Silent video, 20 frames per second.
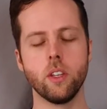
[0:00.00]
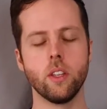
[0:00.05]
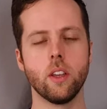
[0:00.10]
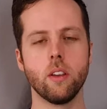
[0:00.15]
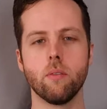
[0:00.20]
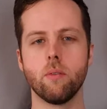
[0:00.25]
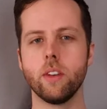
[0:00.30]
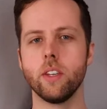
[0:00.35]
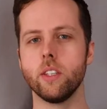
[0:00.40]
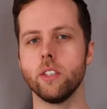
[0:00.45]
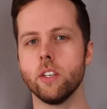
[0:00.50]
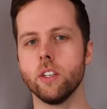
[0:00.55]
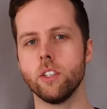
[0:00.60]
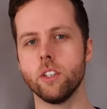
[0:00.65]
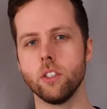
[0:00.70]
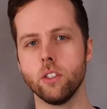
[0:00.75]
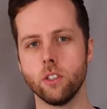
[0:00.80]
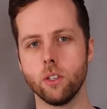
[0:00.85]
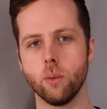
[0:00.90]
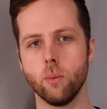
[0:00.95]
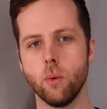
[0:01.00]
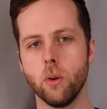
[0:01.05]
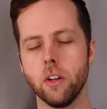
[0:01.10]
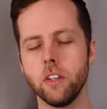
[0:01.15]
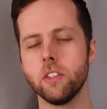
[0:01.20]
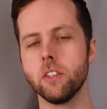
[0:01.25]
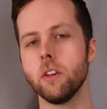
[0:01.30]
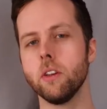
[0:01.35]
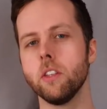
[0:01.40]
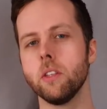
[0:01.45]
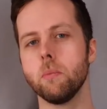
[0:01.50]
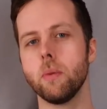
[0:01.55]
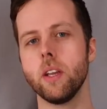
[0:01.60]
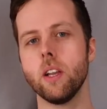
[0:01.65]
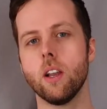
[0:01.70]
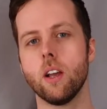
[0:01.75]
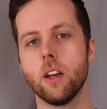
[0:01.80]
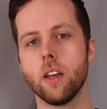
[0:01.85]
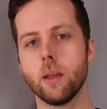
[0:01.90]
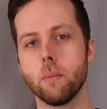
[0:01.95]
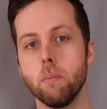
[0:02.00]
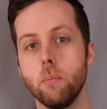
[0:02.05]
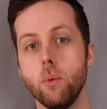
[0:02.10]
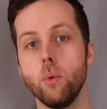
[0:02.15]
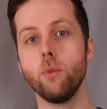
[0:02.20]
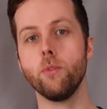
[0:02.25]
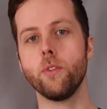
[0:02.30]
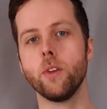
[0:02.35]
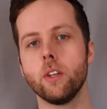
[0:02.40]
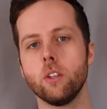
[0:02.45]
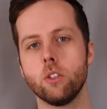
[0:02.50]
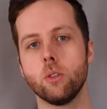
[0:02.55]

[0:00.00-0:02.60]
their research into what it's going to be like moving